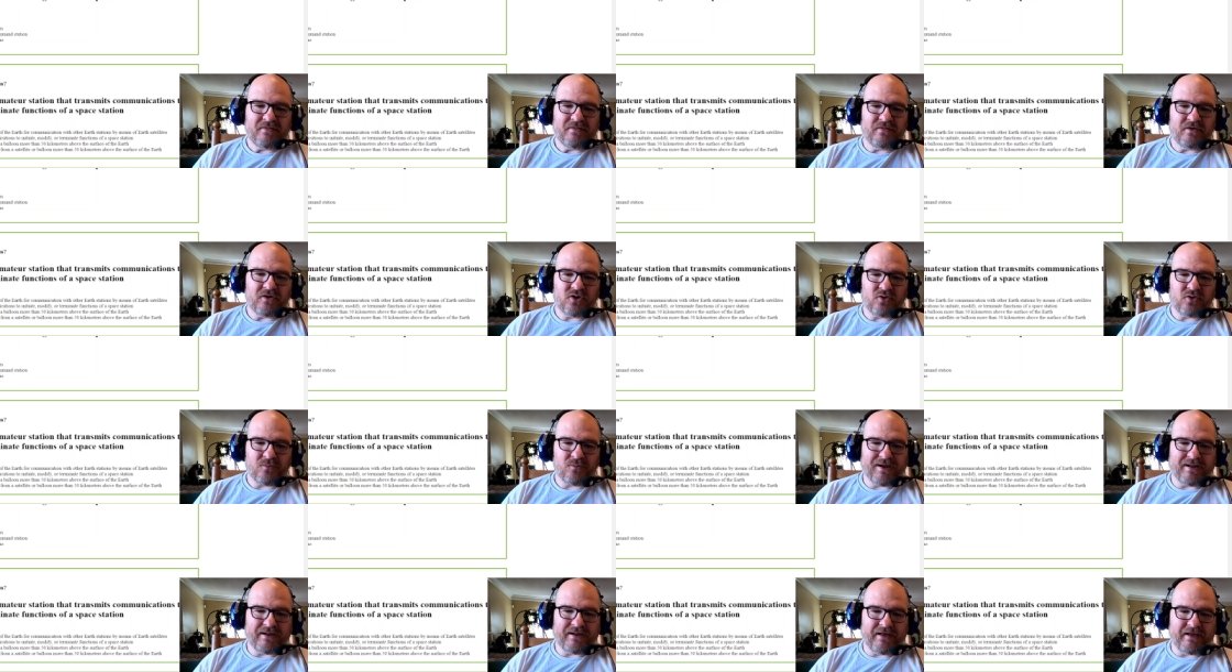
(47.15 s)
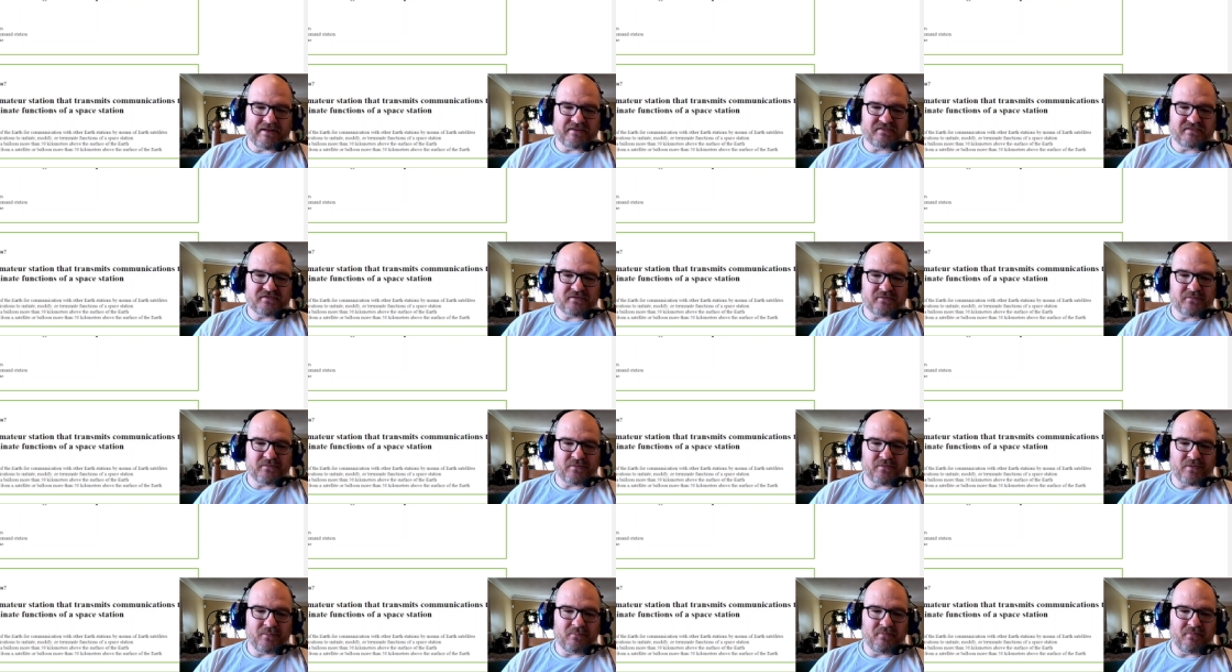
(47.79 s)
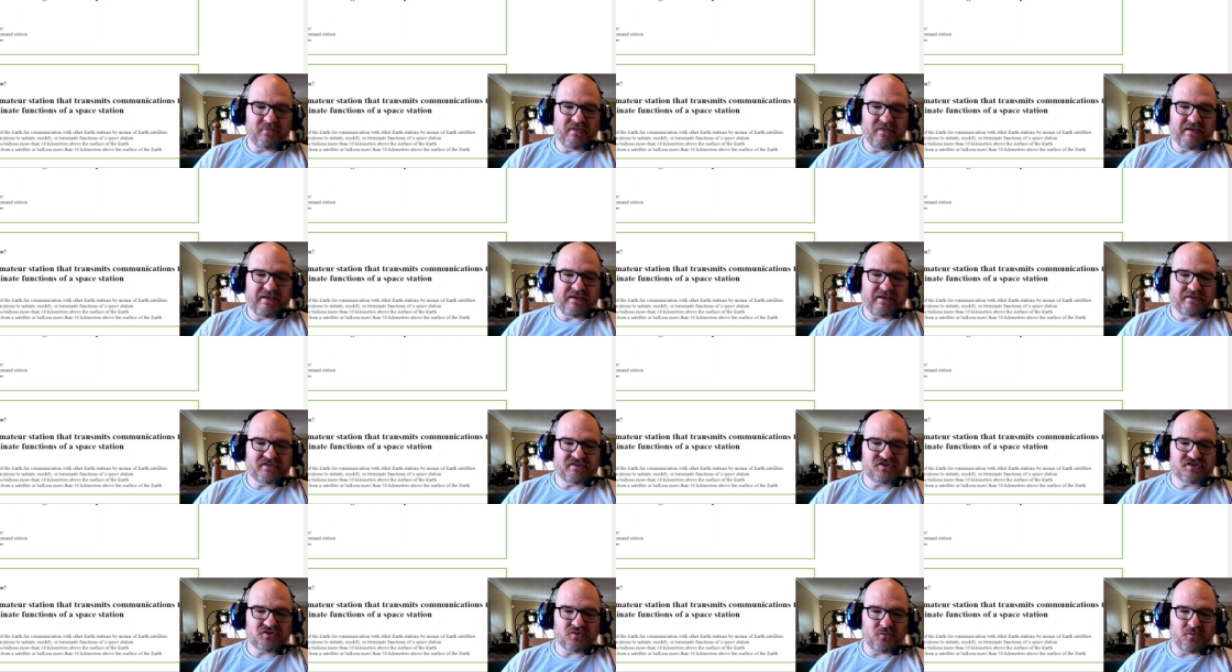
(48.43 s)
The correct answer from
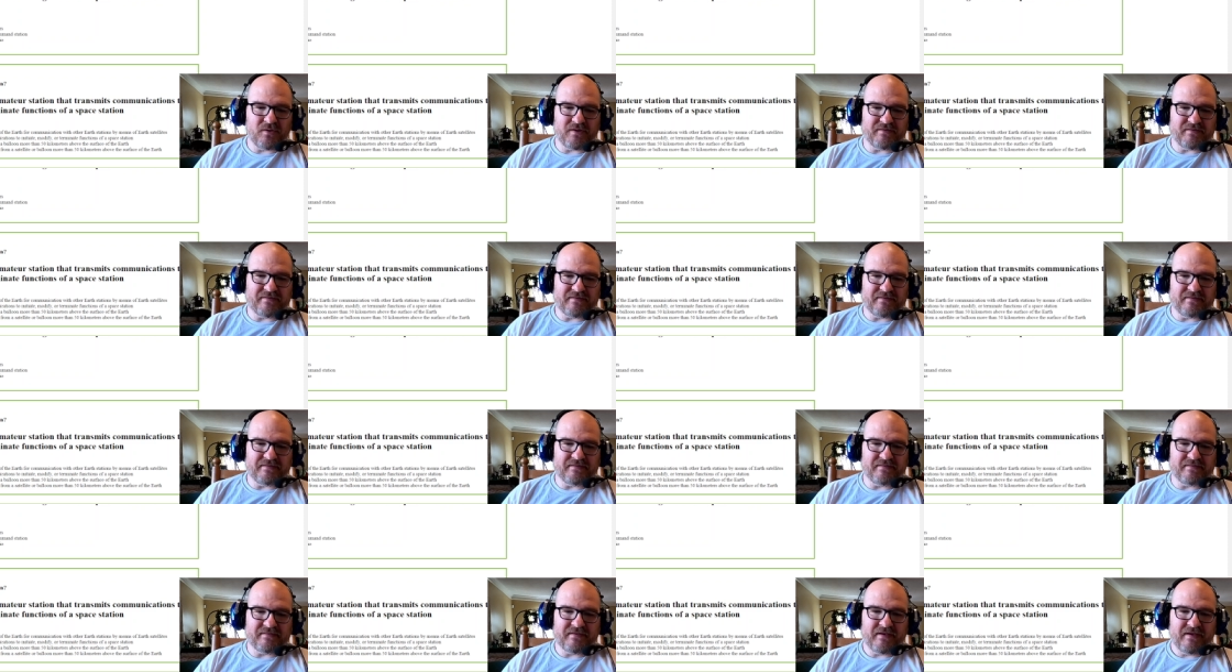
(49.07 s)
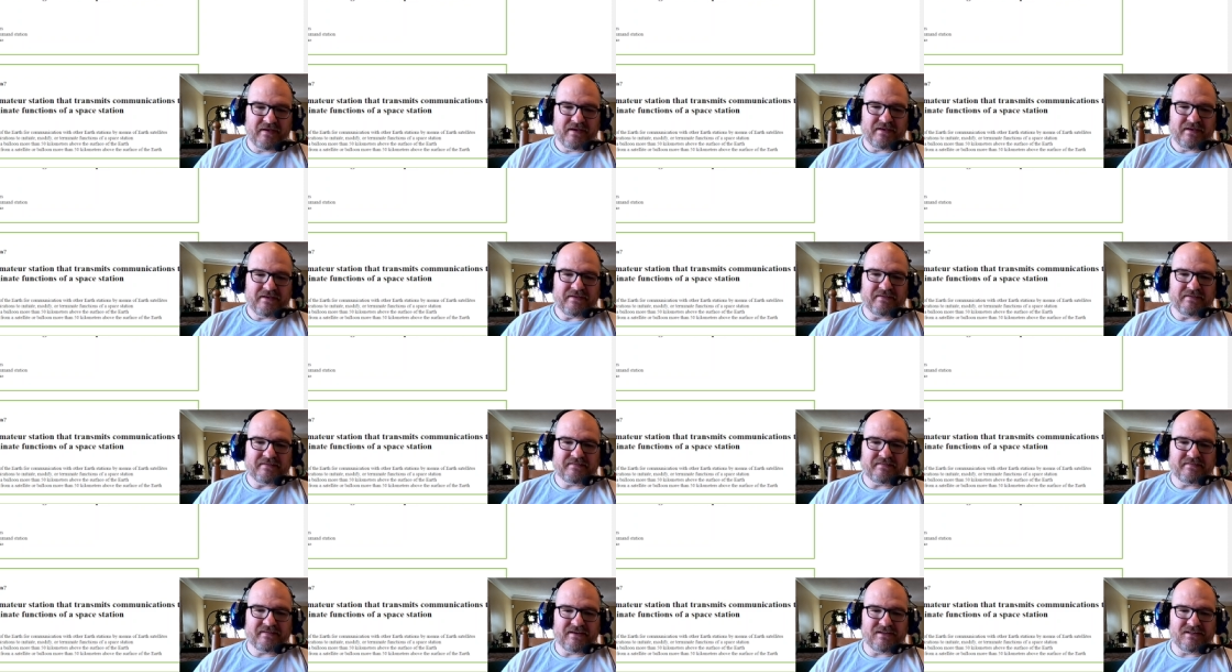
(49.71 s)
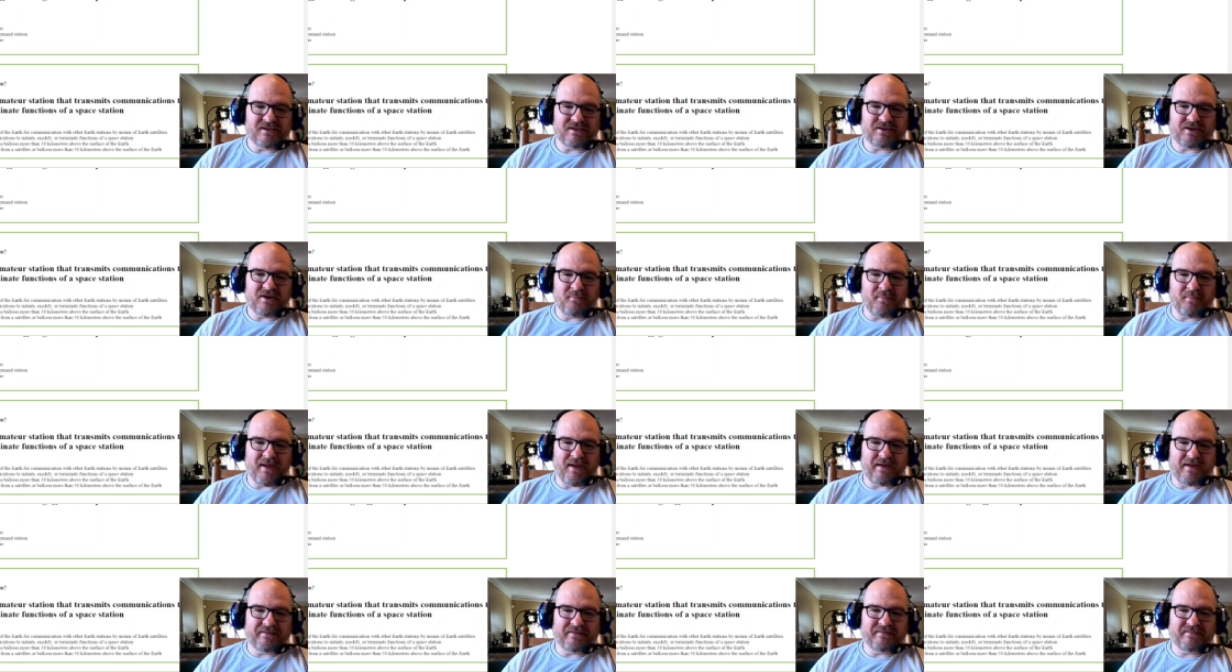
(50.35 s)
these choices is
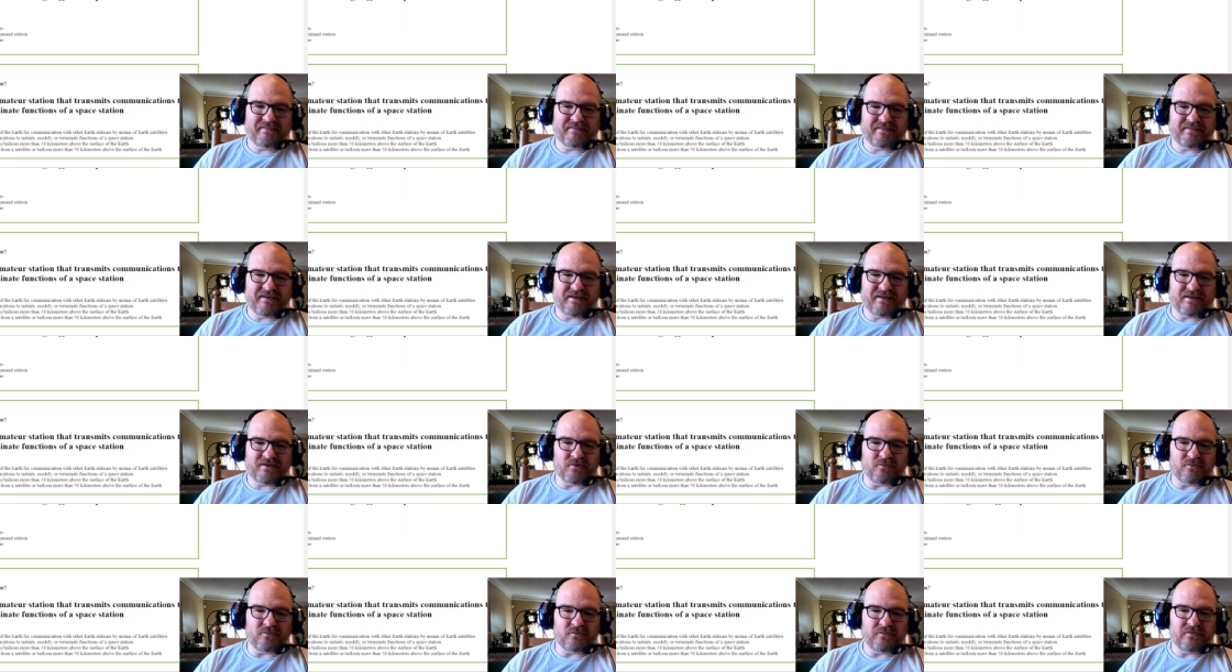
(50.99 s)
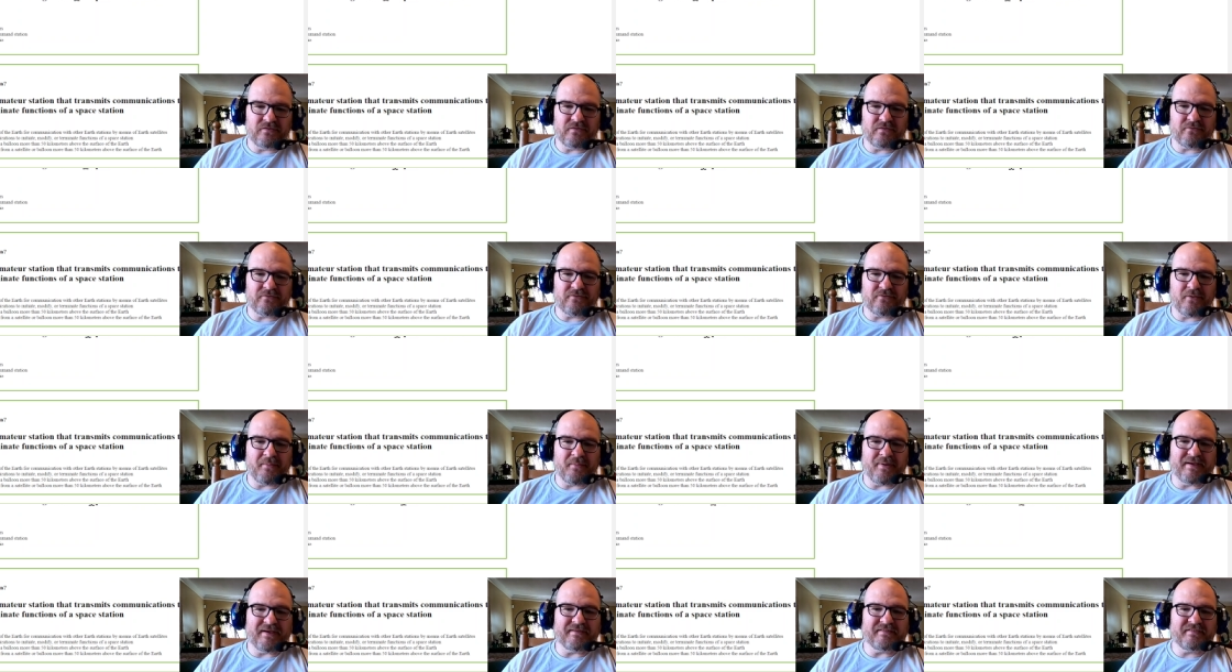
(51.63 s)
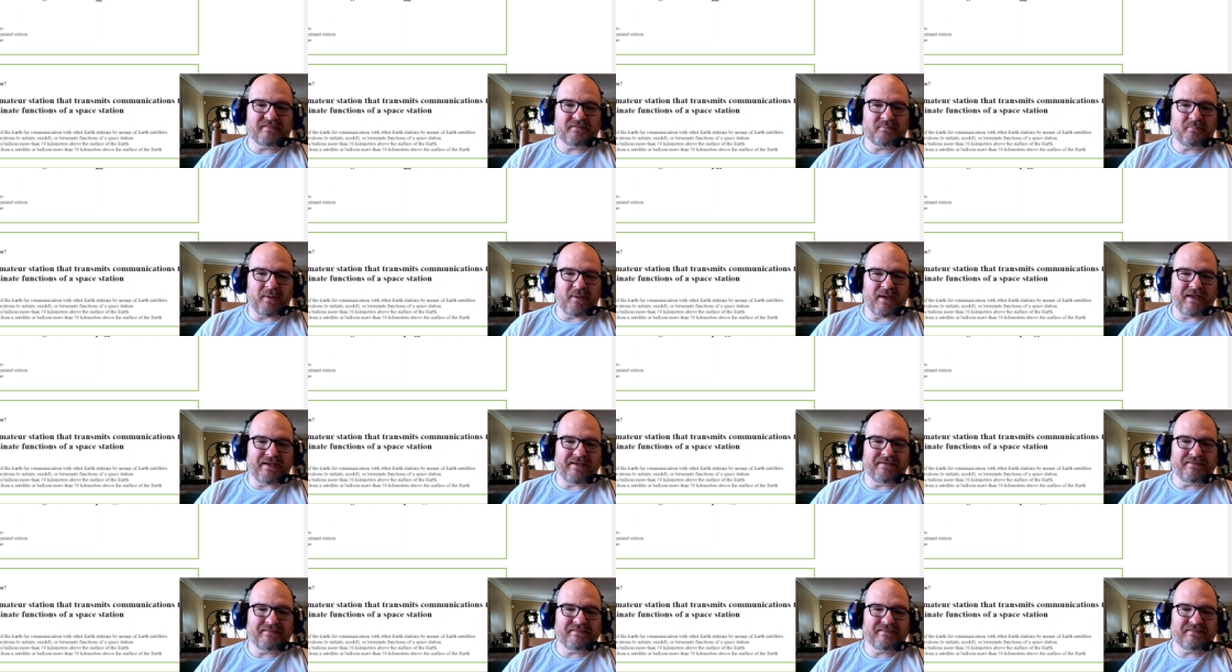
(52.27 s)
telecommand signals from a
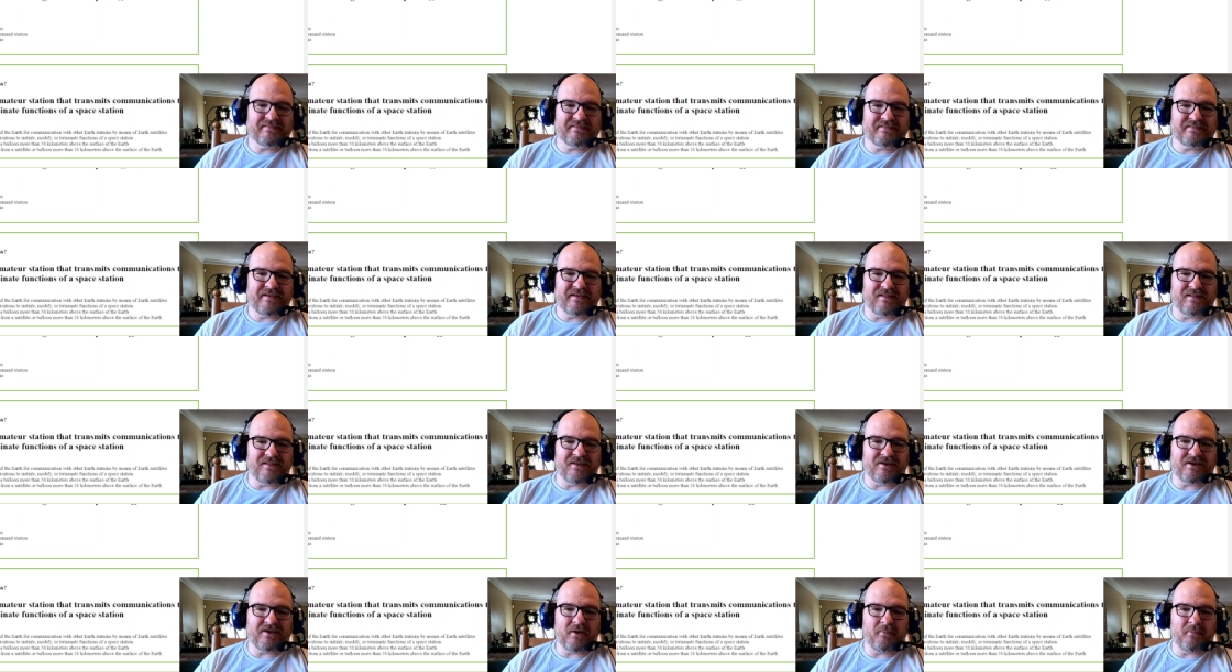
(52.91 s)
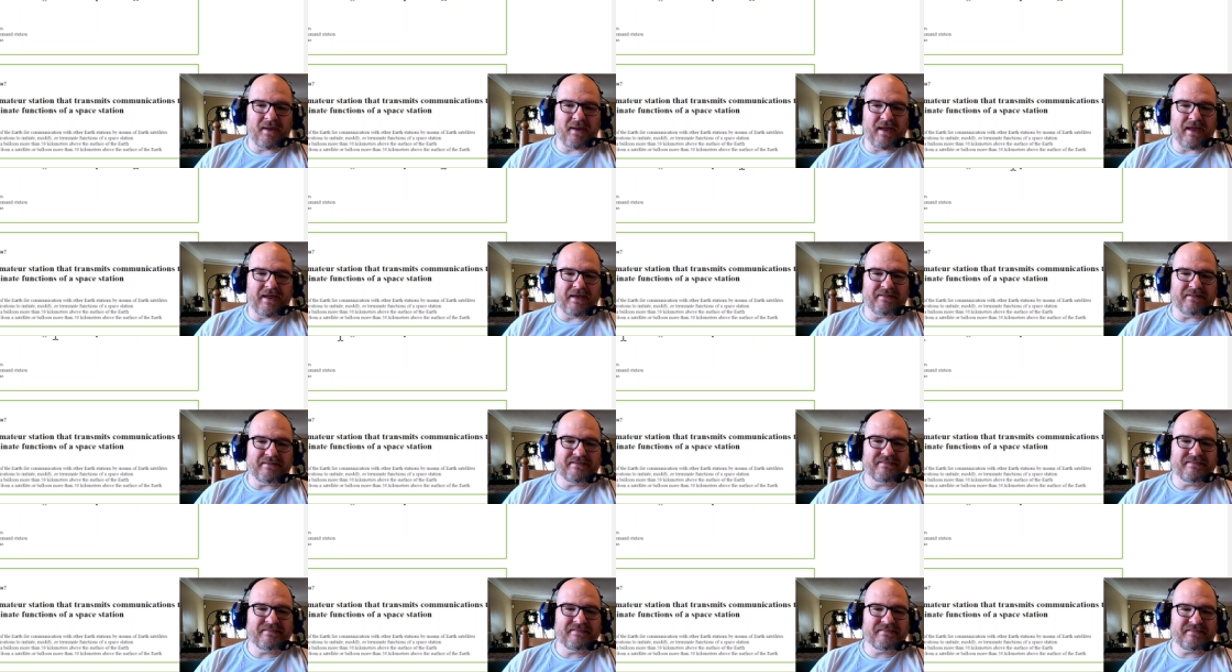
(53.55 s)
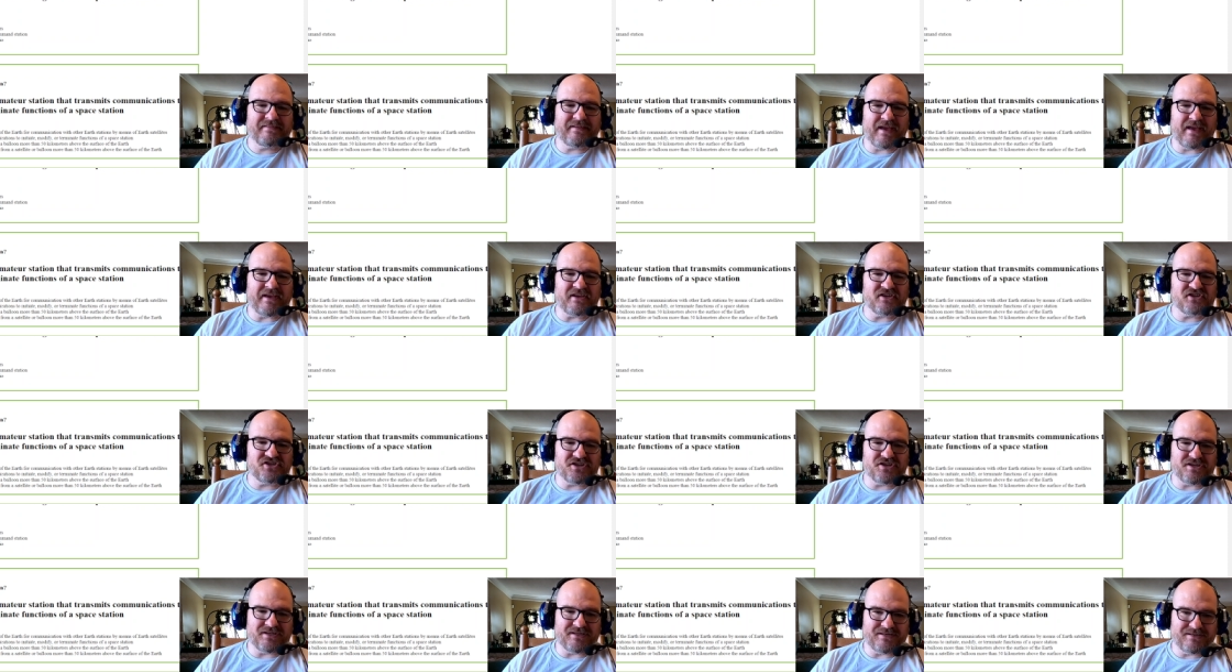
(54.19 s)
space telecommand station.